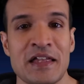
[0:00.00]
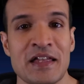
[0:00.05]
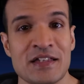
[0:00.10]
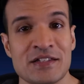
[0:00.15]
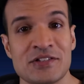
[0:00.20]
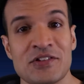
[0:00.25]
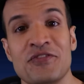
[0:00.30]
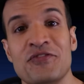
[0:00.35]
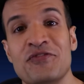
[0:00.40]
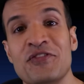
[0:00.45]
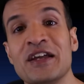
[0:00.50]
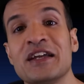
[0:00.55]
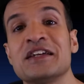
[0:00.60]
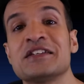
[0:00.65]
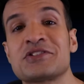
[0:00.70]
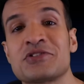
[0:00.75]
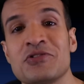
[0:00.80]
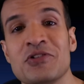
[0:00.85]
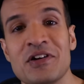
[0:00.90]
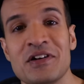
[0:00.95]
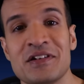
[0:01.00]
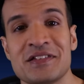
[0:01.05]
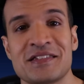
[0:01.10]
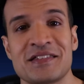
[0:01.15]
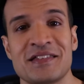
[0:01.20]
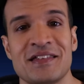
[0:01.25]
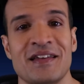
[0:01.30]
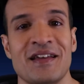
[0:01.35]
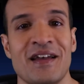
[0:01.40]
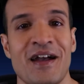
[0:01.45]
So fingers
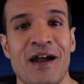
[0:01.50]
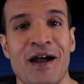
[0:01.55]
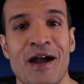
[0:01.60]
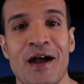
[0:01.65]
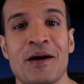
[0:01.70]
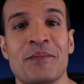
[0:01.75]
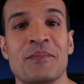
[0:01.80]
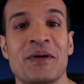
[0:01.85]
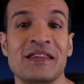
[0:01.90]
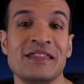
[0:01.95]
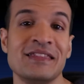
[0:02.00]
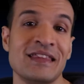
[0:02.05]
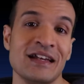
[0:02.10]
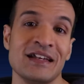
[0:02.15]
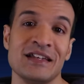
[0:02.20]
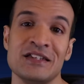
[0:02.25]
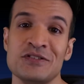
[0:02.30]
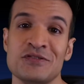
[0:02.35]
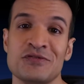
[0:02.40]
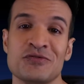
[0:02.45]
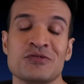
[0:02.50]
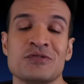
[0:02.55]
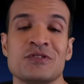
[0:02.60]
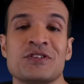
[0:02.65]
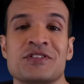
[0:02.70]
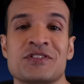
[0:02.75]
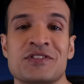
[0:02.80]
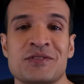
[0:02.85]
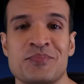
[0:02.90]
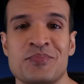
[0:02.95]
crossed, and thank you for all
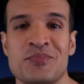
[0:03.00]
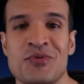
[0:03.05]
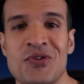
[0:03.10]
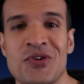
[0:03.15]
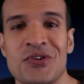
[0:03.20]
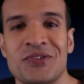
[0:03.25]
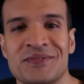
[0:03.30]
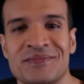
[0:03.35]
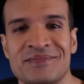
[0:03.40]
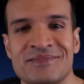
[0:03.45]
your support.